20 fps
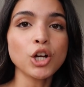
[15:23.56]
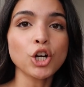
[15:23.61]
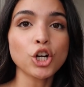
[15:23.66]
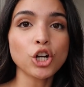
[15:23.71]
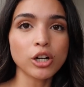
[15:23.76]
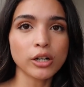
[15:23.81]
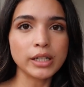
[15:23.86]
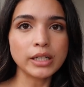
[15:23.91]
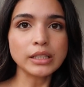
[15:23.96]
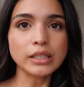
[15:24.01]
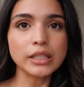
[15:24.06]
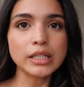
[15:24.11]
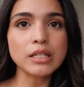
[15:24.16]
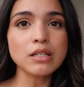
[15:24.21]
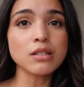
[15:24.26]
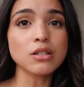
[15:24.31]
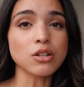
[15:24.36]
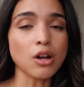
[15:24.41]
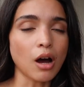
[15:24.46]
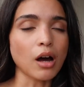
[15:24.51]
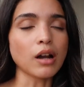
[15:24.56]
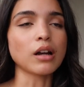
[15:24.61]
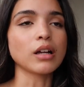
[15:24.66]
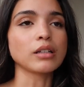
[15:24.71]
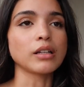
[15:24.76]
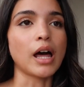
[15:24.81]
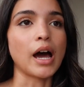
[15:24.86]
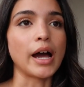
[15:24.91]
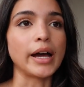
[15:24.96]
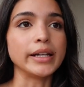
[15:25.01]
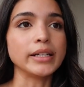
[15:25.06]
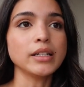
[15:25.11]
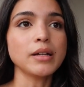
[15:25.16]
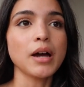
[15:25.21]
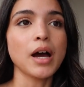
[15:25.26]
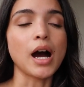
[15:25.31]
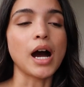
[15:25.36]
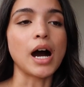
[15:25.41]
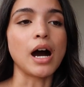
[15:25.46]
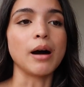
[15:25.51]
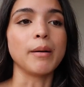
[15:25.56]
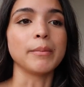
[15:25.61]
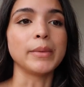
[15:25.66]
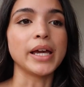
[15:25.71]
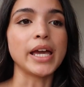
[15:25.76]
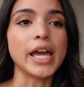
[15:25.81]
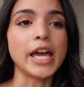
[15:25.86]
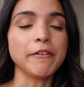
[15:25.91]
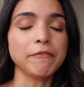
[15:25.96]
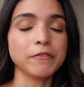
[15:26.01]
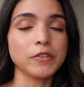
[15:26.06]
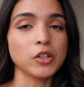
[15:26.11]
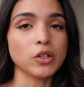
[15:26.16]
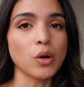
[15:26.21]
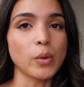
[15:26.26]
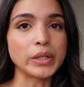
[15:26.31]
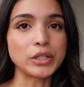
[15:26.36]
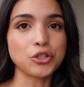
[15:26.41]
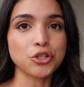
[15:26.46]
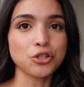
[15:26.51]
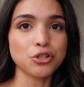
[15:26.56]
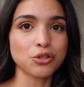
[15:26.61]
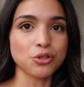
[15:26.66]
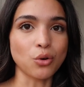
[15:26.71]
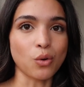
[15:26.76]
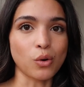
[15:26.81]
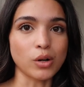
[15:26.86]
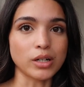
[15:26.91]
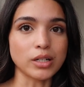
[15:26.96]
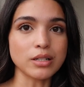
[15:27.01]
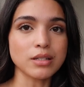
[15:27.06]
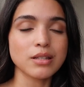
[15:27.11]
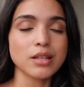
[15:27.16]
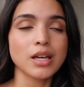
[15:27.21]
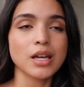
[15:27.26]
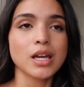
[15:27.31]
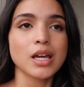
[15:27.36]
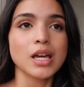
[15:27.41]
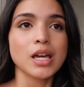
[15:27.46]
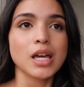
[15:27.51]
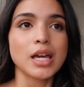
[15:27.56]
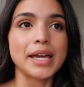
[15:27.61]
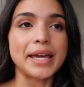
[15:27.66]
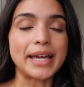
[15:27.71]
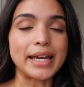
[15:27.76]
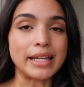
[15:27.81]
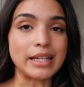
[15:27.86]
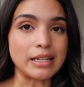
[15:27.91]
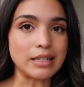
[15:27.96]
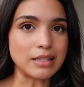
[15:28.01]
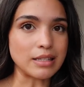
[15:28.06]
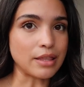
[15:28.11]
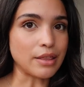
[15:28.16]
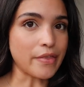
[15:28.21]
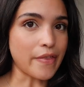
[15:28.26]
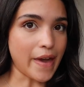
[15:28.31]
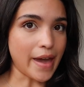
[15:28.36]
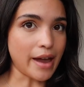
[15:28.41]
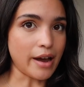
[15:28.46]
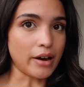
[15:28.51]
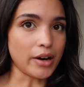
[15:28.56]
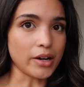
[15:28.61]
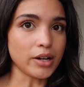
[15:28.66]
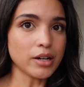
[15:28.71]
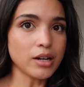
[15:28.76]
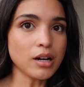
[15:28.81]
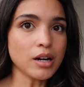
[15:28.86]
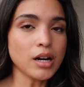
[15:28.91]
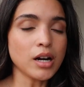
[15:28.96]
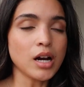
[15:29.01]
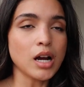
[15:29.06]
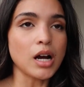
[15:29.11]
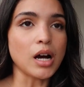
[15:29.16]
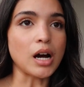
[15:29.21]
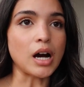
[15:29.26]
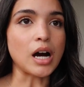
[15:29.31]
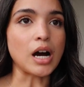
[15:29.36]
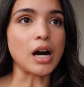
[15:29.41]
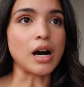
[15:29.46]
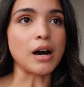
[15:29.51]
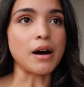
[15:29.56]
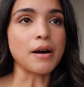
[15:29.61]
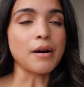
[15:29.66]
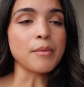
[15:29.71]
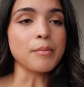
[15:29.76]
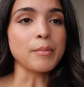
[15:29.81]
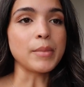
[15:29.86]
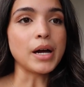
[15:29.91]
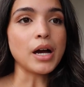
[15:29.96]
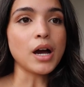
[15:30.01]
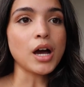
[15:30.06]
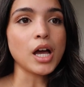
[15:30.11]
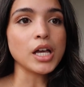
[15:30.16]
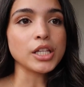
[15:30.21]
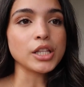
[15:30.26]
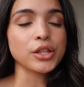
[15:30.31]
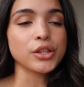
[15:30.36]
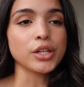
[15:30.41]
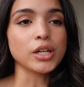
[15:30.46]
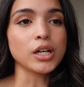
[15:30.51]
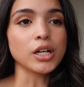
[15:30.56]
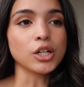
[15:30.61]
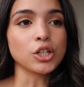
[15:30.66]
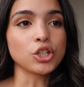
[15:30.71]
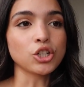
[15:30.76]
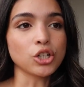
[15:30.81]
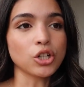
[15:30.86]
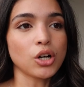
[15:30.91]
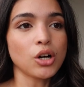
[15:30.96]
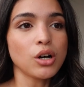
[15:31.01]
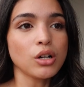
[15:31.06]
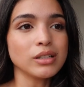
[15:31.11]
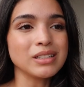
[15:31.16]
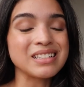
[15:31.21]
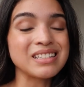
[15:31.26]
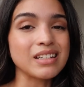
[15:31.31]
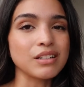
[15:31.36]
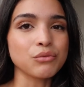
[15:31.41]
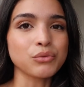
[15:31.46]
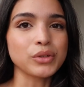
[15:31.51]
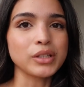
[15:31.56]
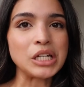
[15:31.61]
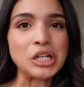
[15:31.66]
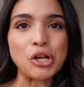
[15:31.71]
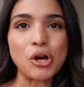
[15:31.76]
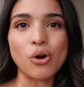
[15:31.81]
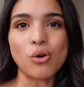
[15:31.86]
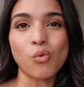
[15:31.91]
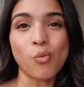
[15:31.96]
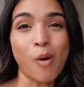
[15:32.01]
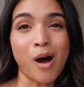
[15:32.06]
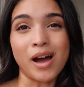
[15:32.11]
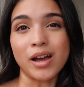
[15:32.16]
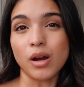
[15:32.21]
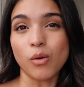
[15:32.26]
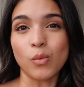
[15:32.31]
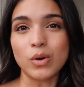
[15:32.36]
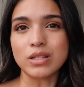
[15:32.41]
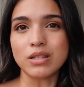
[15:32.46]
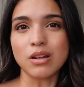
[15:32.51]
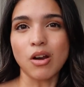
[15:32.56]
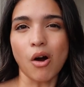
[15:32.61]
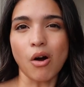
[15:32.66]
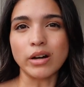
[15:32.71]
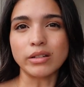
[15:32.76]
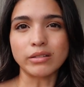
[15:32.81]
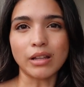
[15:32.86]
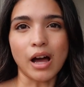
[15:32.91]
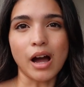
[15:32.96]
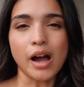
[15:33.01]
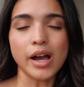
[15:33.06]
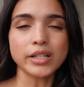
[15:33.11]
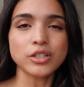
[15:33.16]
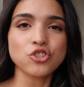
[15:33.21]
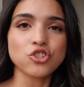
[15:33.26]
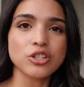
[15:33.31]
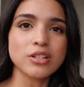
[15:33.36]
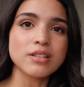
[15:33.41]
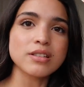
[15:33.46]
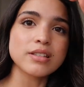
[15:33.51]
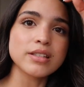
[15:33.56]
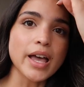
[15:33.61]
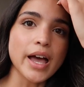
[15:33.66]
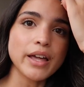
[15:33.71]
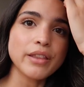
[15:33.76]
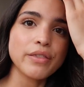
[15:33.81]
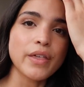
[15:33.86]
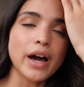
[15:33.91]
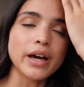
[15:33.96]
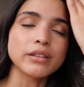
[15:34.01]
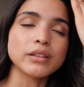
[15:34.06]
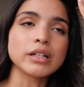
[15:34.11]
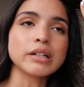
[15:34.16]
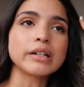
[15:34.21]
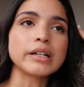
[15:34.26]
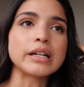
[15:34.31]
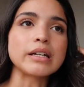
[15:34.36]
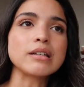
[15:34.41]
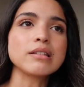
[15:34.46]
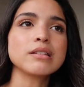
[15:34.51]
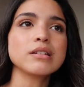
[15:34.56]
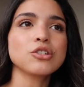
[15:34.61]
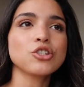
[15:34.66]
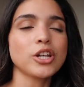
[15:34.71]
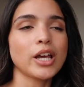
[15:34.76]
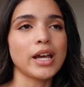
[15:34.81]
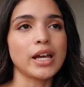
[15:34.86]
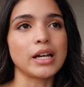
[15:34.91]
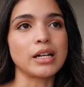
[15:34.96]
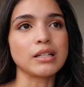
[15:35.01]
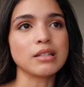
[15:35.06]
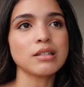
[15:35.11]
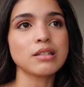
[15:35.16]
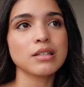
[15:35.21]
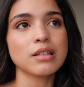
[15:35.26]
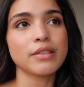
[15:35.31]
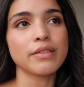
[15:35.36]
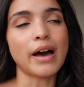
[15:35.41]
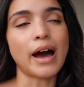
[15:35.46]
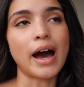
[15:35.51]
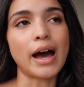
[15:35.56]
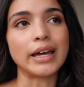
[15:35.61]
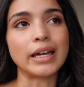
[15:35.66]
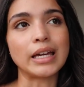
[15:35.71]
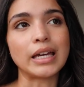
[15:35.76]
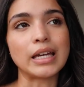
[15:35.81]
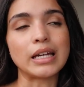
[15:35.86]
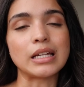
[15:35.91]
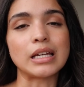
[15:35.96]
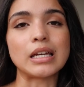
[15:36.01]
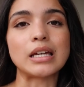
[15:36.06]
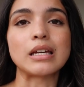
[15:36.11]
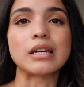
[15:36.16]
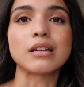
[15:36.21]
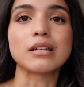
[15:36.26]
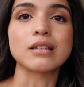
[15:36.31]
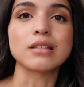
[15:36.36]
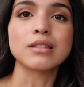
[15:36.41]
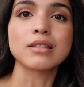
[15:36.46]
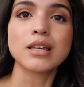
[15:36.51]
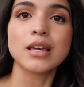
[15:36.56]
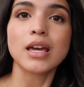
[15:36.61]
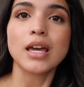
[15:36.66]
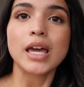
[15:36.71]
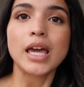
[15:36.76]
currently is not online. Um, if you go into stores, it is there. Um, the girl didn't really know why it wasn't online. She said that there is a chance that it is